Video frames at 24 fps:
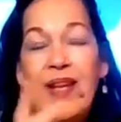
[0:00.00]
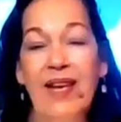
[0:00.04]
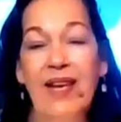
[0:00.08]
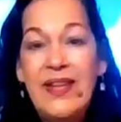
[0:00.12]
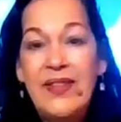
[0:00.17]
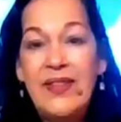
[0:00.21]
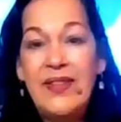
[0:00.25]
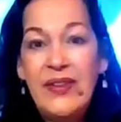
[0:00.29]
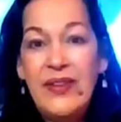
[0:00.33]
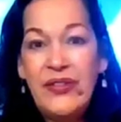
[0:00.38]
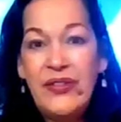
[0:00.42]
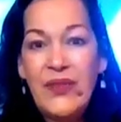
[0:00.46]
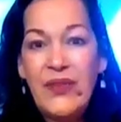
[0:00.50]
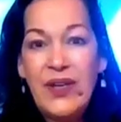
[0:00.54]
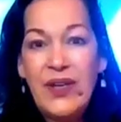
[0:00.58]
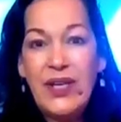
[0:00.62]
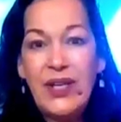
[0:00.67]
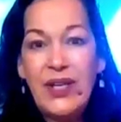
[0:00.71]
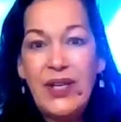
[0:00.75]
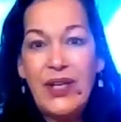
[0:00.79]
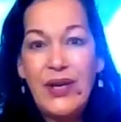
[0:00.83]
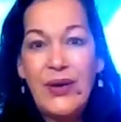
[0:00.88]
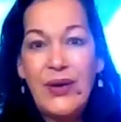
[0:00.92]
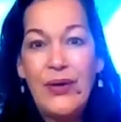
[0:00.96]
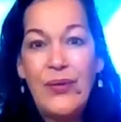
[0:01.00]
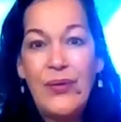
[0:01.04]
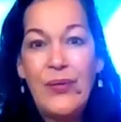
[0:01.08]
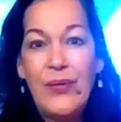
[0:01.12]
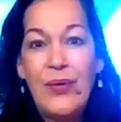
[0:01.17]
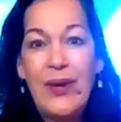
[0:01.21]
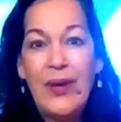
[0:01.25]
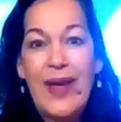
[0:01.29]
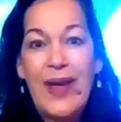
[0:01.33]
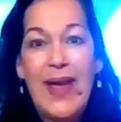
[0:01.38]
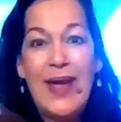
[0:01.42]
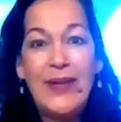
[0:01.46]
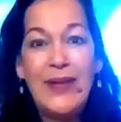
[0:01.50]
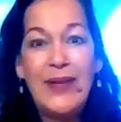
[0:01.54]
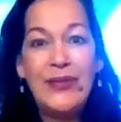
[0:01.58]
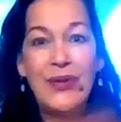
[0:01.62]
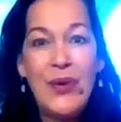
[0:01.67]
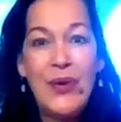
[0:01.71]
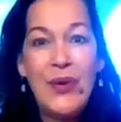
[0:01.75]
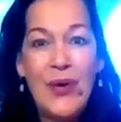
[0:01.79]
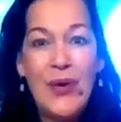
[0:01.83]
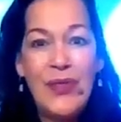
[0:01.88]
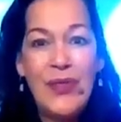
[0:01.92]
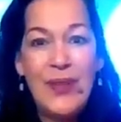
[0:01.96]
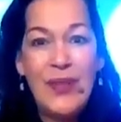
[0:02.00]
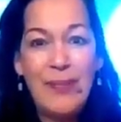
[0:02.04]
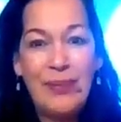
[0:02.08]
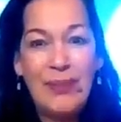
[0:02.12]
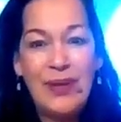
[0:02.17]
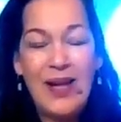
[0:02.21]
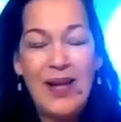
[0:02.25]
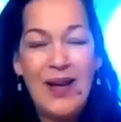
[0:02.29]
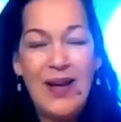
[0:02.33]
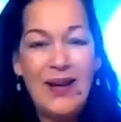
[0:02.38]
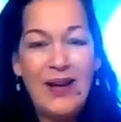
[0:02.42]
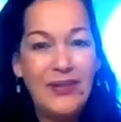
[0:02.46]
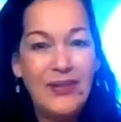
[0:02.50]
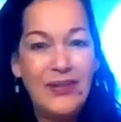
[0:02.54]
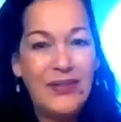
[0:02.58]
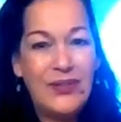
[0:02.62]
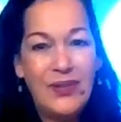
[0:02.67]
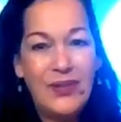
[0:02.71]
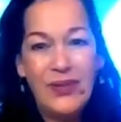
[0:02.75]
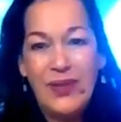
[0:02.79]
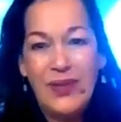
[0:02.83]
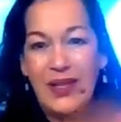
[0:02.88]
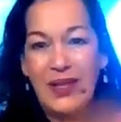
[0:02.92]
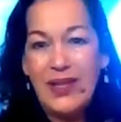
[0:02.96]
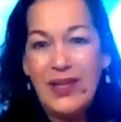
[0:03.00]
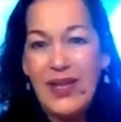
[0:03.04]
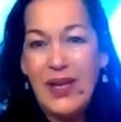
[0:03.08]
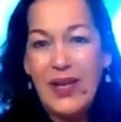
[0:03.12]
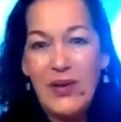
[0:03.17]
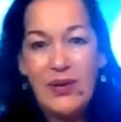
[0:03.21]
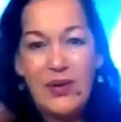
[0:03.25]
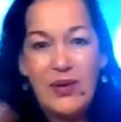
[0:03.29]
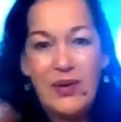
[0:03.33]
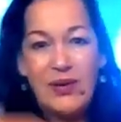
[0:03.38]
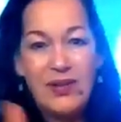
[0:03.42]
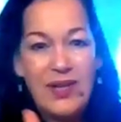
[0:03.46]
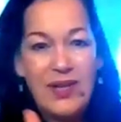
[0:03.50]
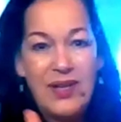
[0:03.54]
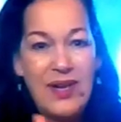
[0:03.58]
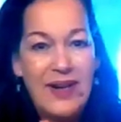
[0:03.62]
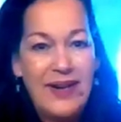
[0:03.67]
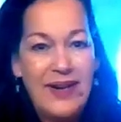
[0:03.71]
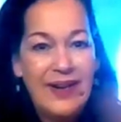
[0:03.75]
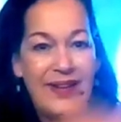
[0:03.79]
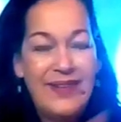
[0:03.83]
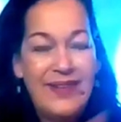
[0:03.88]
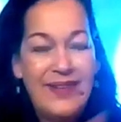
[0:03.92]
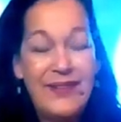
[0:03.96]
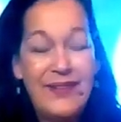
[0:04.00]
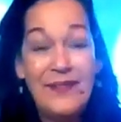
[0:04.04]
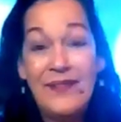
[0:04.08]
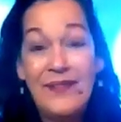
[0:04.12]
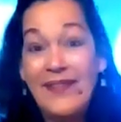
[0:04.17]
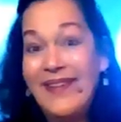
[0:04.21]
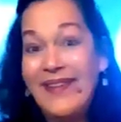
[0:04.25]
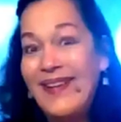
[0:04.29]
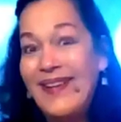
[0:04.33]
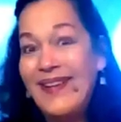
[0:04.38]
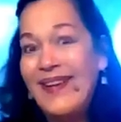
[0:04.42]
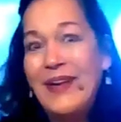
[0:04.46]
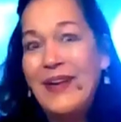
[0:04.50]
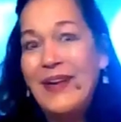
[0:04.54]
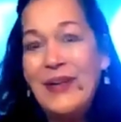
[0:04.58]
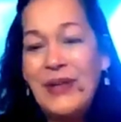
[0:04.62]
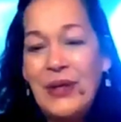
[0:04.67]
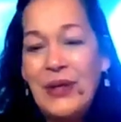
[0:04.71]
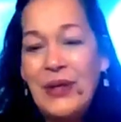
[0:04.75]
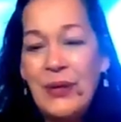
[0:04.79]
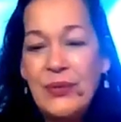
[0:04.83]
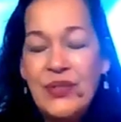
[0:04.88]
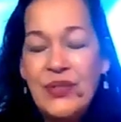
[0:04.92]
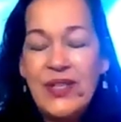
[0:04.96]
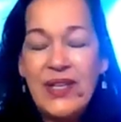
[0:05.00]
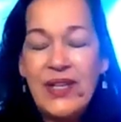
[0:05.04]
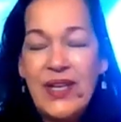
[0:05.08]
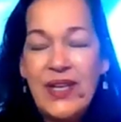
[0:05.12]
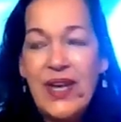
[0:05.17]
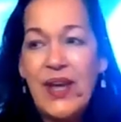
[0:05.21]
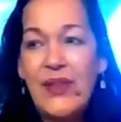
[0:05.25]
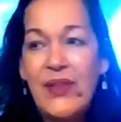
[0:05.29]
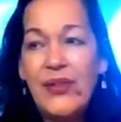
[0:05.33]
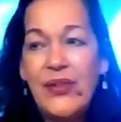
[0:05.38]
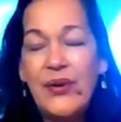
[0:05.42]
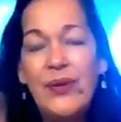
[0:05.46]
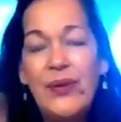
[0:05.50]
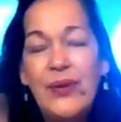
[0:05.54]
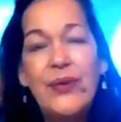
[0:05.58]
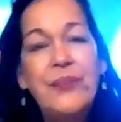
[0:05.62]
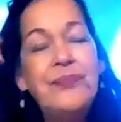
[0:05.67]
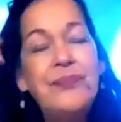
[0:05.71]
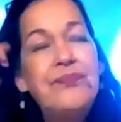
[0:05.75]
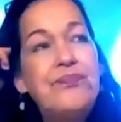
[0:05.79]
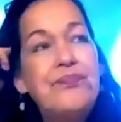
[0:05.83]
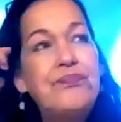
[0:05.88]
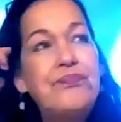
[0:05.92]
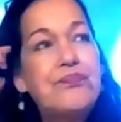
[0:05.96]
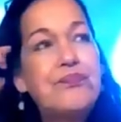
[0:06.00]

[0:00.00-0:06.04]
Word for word: in this video and on the blog so that they all kind of go together.